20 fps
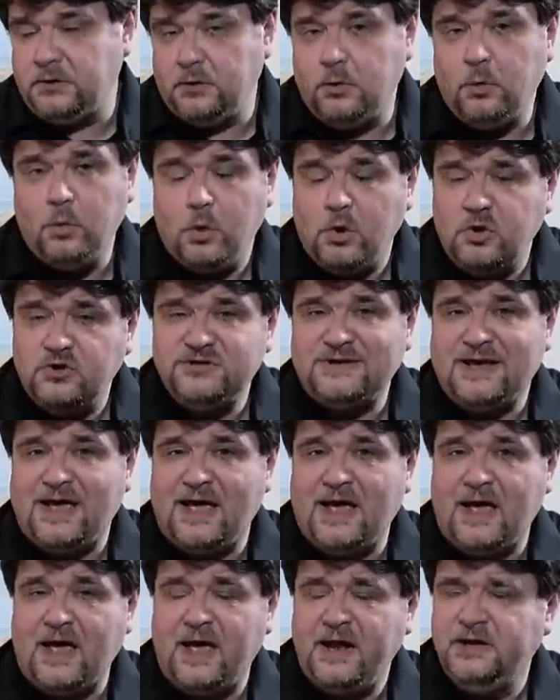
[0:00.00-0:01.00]
though was
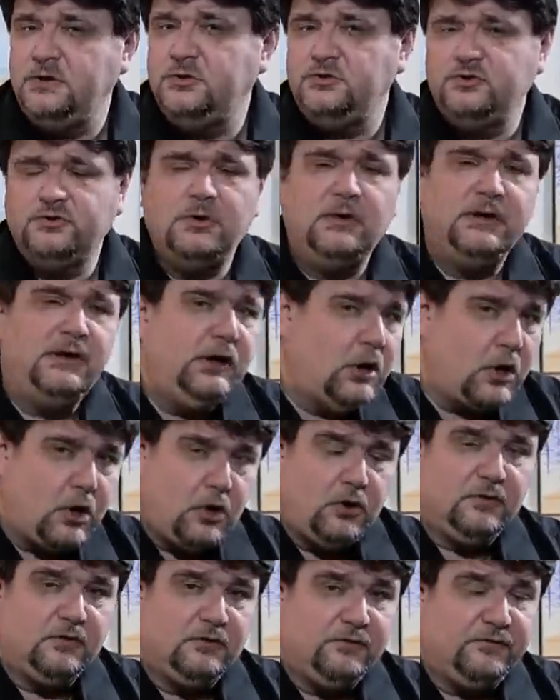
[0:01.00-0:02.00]
unusually
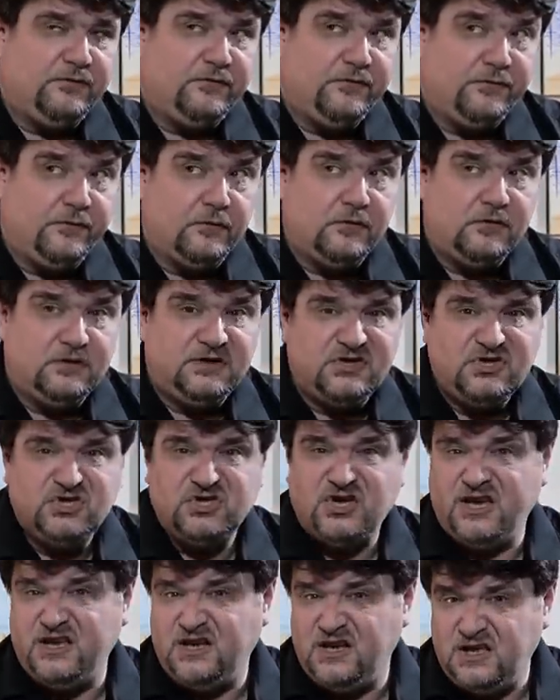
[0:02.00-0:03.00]
long for the
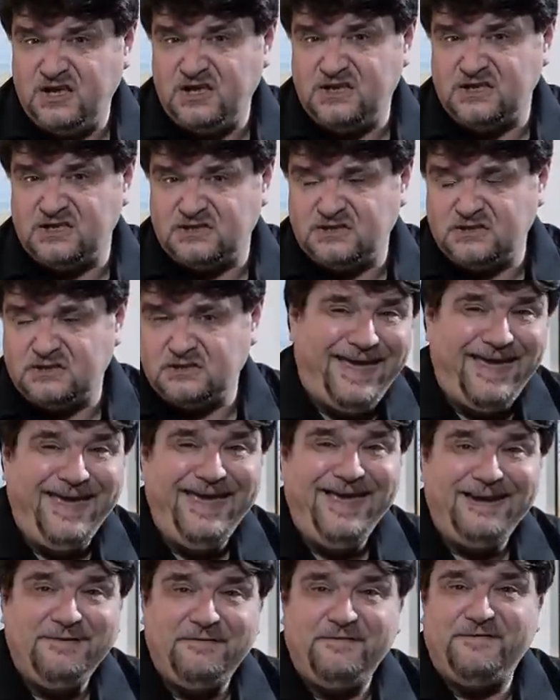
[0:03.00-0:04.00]
Chinese.
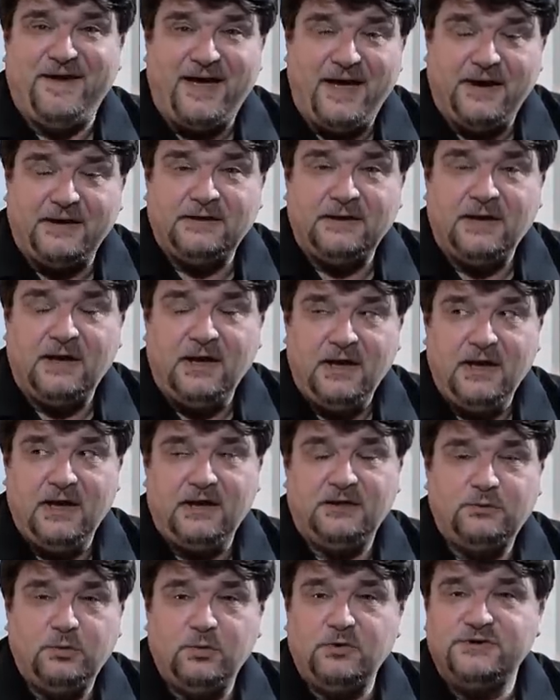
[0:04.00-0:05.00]
In fact,
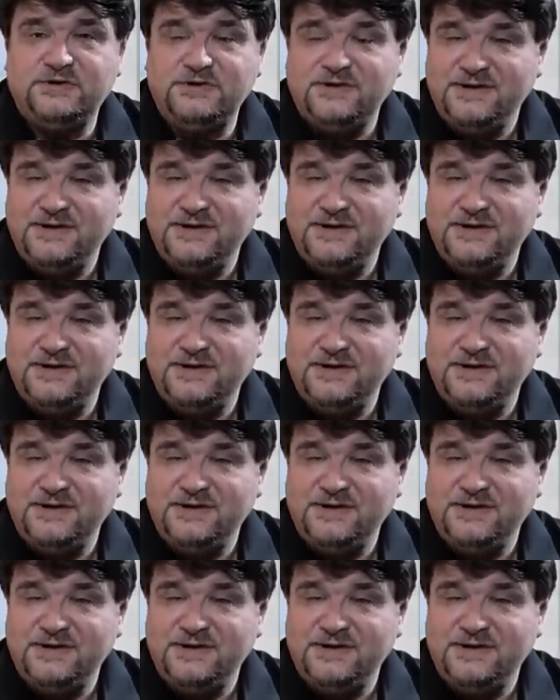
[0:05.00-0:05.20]
it was